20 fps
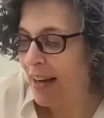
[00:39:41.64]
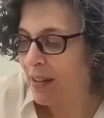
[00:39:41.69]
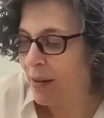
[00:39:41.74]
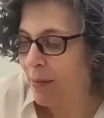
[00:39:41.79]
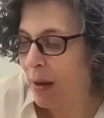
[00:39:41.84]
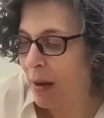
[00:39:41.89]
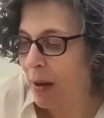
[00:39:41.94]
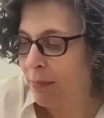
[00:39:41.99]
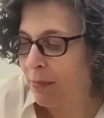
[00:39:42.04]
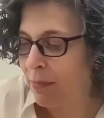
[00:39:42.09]

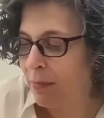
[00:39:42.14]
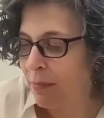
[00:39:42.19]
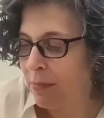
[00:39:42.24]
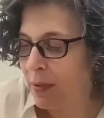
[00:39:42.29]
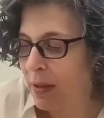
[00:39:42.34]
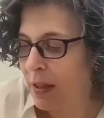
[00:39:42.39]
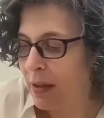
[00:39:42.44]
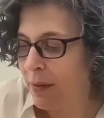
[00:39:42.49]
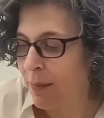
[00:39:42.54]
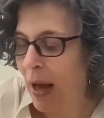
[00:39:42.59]
fact, I'm
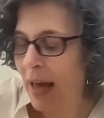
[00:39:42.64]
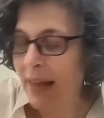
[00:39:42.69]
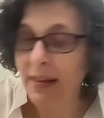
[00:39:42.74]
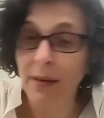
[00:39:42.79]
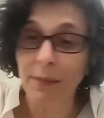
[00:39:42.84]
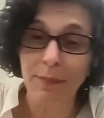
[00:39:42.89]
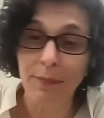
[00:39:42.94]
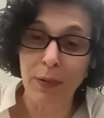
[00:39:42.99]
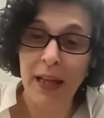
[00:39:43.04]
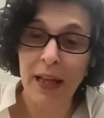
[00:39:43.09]
I
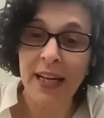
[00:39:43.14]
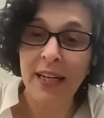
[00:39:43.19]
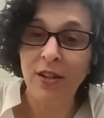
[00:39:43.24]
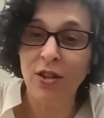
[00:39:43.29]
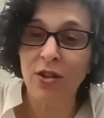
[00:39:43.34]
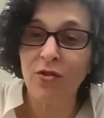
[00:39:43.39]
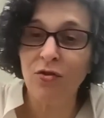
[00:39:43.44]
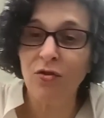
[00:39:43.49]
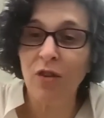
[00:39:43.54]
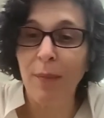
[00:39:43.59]
think
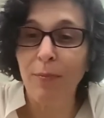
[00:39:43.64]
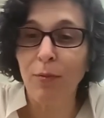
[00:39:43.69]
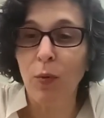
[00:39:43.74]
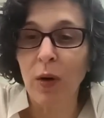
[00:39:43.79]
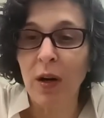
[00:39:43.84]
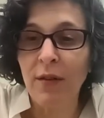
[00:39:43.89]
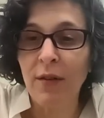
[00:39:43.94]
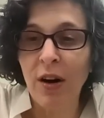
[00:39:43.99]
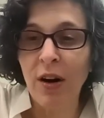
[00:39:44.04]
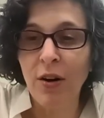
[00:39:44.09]
Blaine just
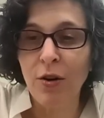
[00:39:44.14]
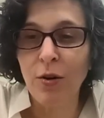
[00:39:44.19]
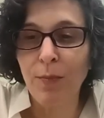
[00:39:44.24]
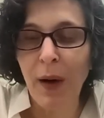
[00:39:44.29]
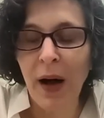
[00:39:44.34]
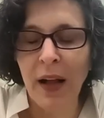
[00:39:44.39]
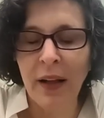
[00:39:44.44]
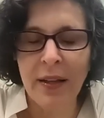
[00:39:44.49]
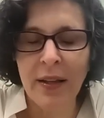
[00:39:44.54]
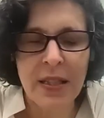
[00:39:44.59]
dropped one of our
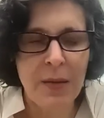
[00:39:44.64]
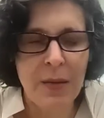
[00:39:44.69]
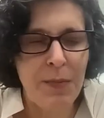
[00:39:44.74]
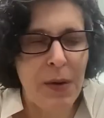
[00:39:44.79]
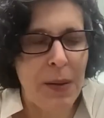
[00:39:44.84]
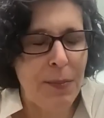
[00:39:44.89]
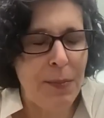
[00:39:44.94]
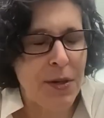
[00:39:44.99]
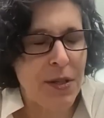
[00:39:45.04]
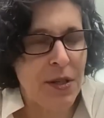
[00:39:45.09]
new
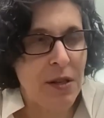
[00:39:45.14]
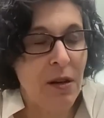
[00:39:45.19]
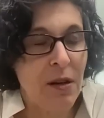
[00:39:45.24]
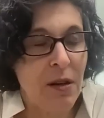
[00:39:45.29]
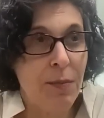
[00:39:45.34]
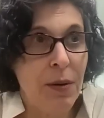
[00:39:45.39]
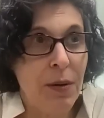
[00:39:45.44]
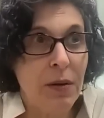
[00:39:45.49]
policy papers in there,